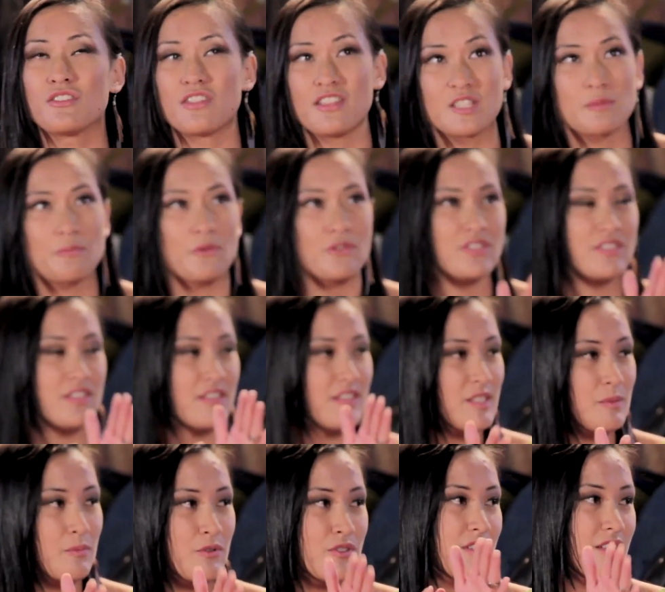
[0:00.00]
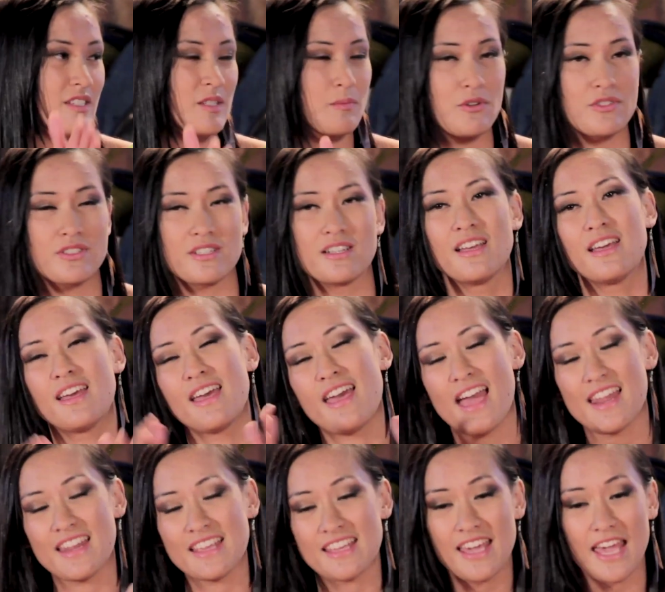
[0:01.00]
to this person, to this person, to this person,
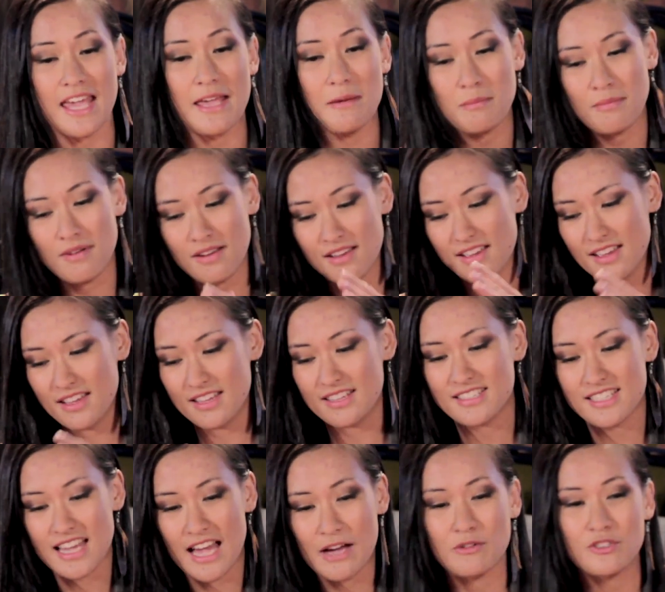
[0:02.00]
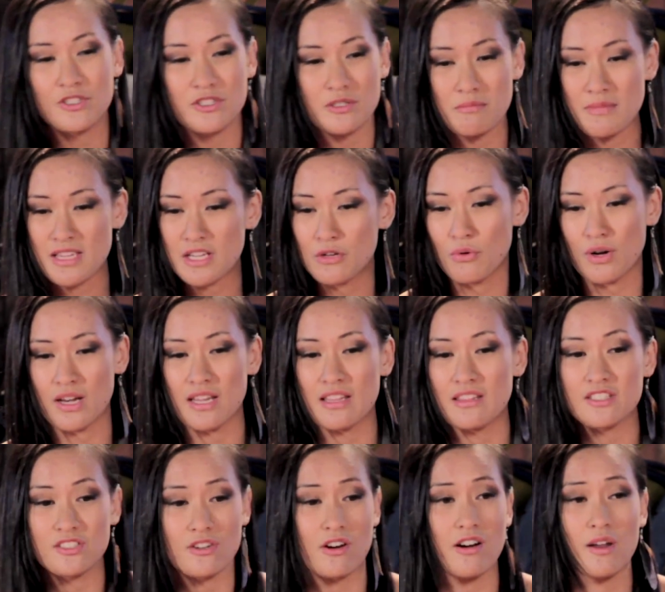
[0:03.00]
and it came down to me creating
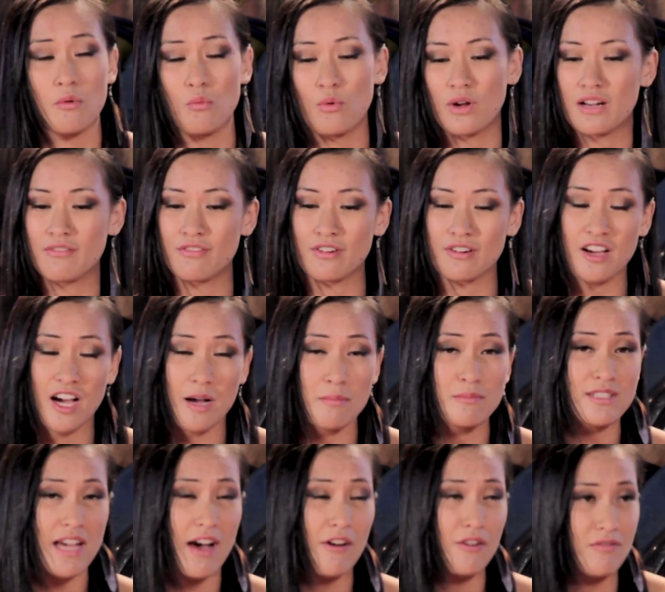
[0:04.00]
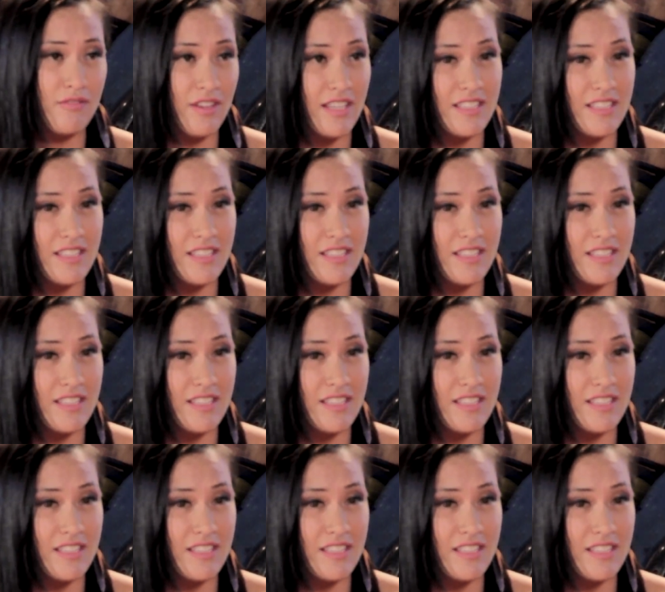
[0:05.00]
this art and whatever comes out of